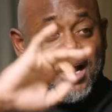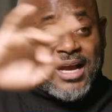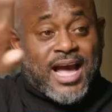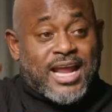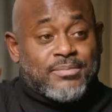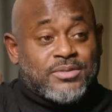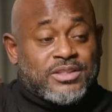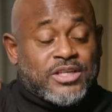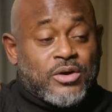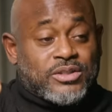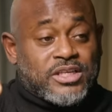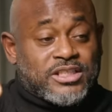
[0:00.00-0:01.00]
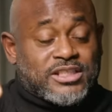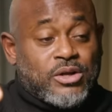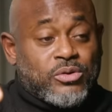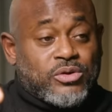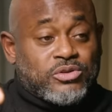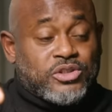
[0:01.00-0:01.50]
I got him to go to this
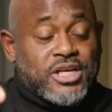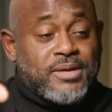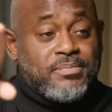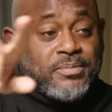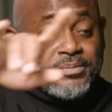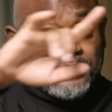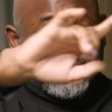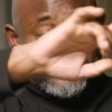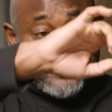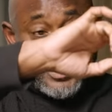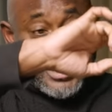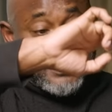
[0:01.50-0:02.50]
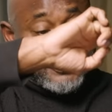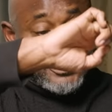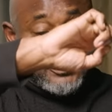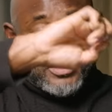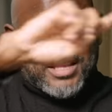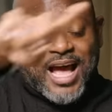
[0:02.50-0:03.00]
local gym. He would
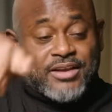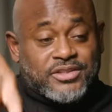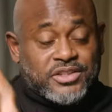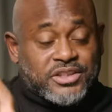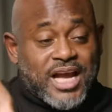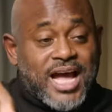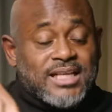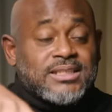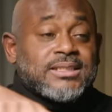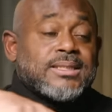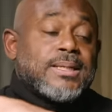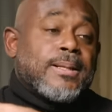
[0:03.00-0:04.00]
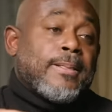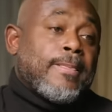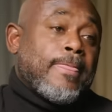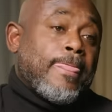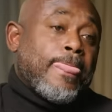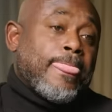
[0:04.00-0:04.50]
shoot a thousand shots.
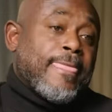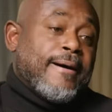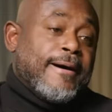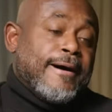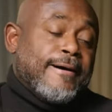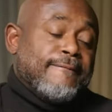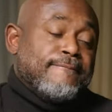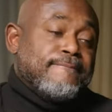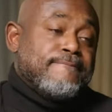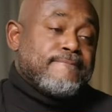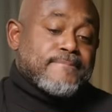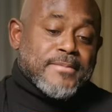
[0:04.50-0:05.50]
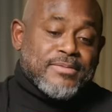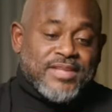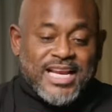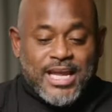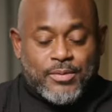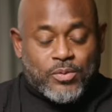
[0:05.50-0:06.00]
Um,
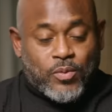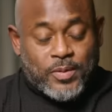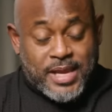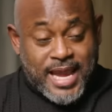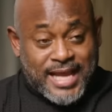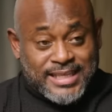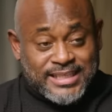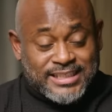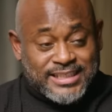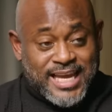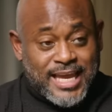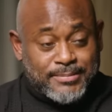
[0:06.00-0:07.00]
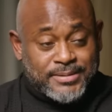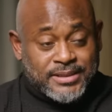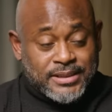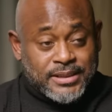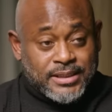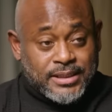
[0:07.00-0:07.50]
then he would, he had these
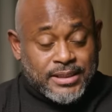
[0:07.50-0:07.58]
tapes.